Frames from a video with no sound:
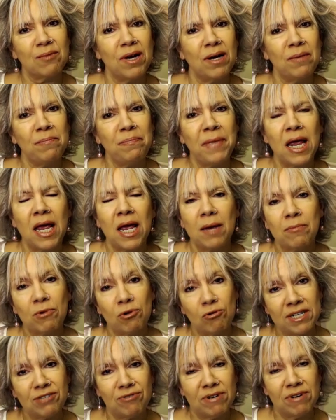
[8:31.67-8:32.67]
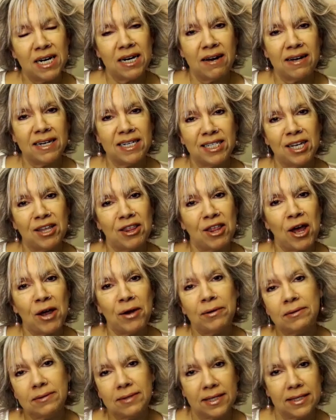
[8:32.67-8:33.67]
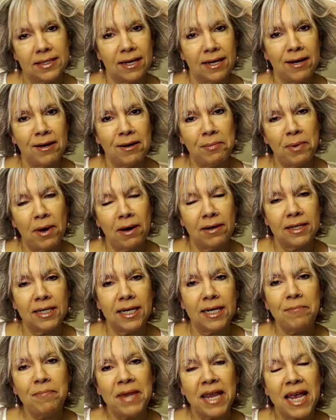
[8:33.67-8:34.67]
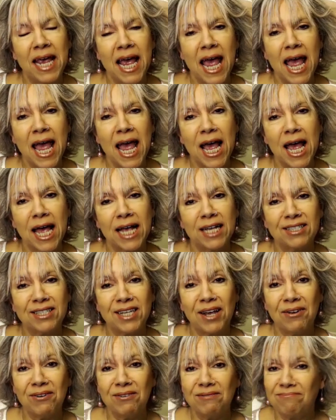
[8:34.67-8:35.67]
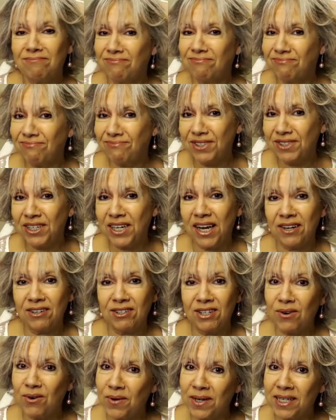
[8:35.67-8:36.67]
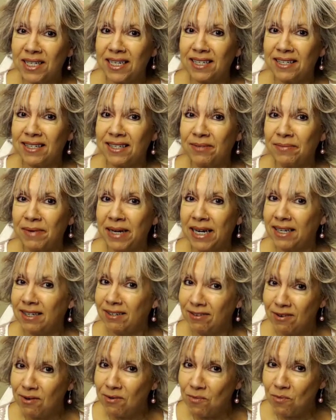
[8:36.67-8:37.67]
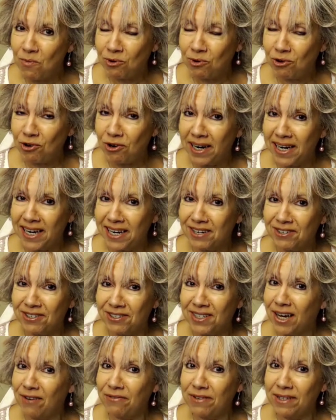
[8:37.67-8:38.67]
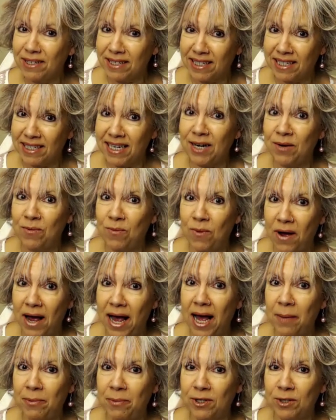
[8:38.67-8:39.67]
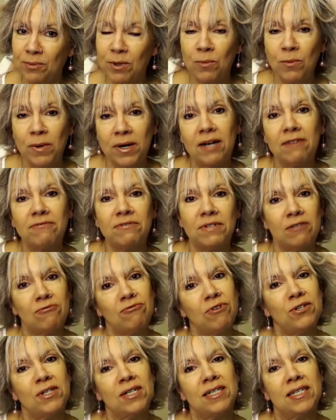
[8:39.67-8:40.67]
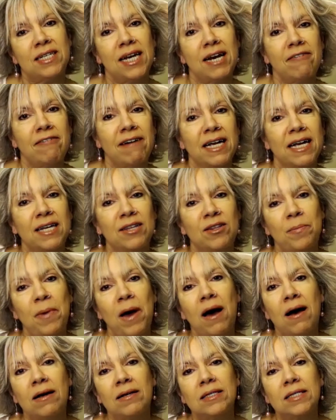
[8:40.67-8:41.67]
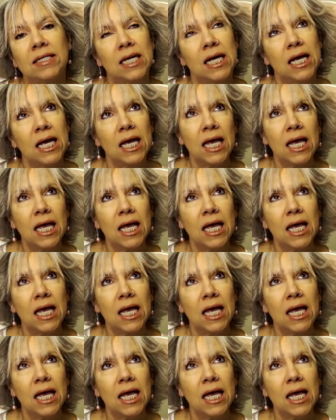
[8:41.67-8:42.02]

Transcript: Mum. Chris really liked it though. That's her partner. So, don't always listen to me. Try it yourself and see what happens. But when I've done roasted celeriac in the past,